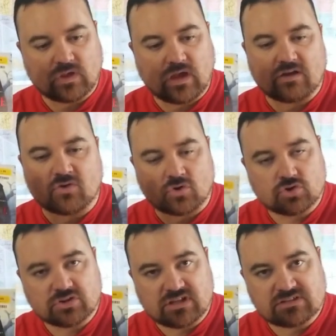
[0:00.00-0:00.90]
I heard
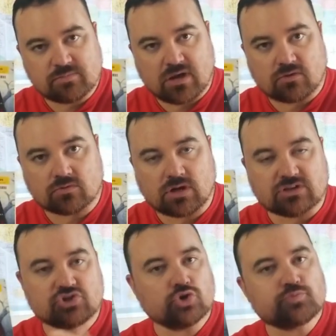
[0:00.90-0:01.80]
good things
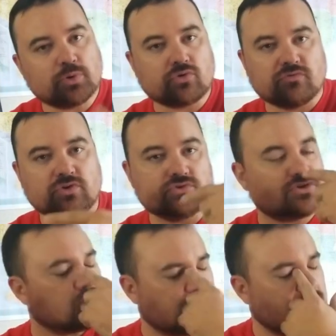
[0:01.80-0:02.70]
about Joe's book reviews.
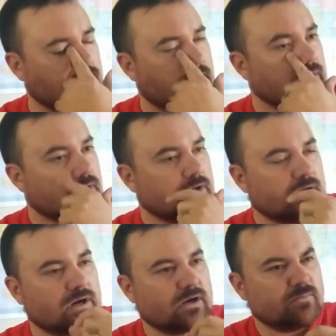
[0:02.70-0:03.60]
Was reading
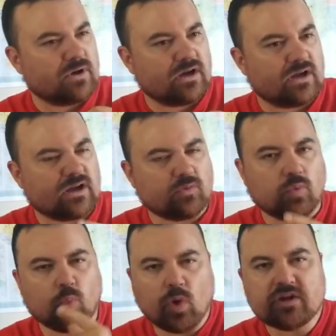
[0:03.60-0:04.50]

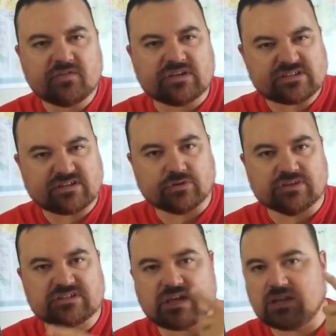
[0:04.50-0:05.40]
one of his
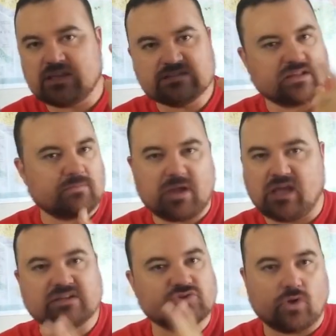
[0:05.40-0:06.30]
series, and he's like,
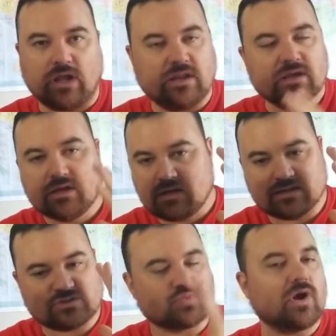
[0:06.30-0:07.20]
man, it's great.
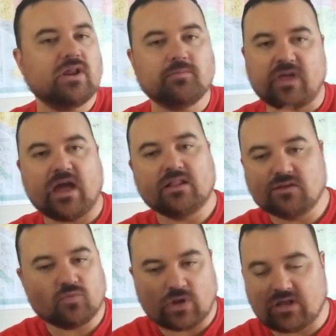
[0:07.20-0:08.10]
It's right up the alley
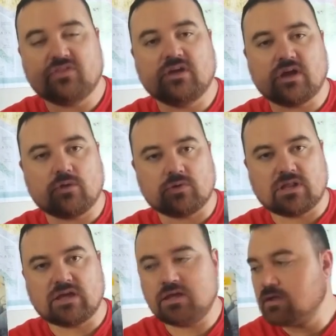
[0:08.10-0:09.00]
of what I think I would
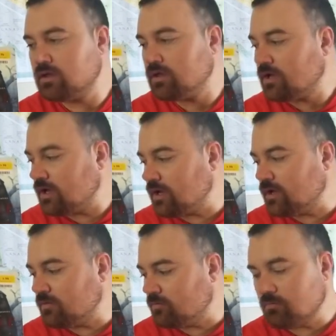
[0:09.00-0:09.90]
like.
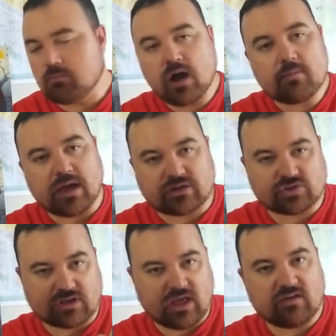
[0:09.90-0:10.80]
Mom
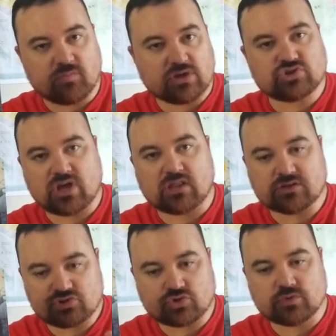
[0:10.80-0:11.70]
actually gave me a
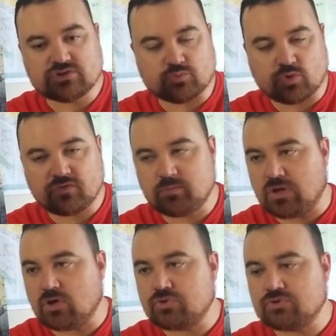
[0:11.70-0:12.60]
challenge to read some more
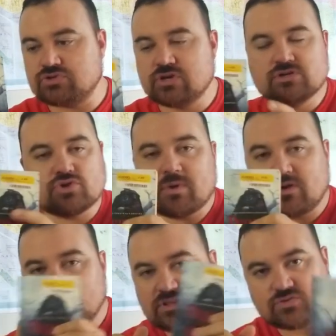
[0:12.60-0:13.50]
female authors. So I'm not going
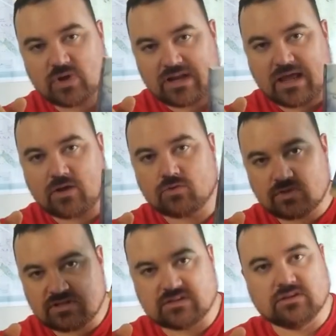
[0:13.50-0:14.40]
to read this right now.
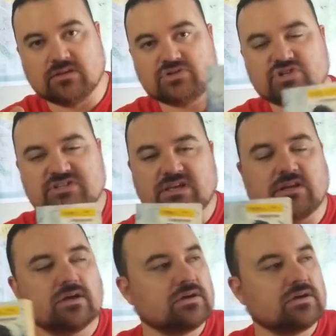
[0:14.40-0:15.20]
She said,